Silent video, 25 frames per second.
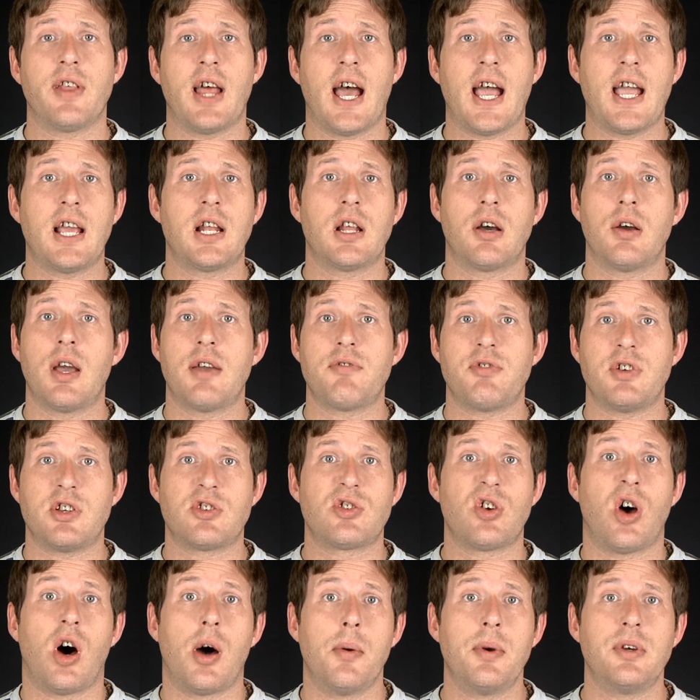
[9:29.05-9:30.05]
that. You know, every
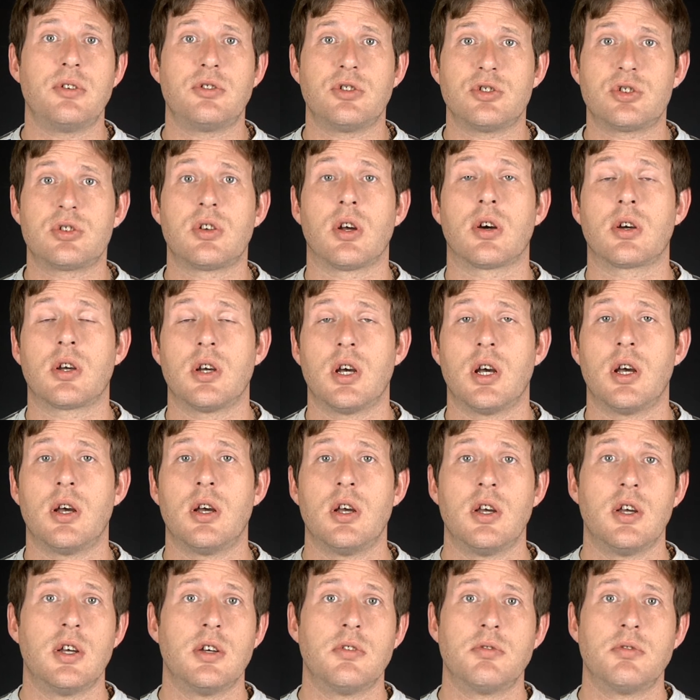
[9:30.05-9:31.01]
time it's just like a,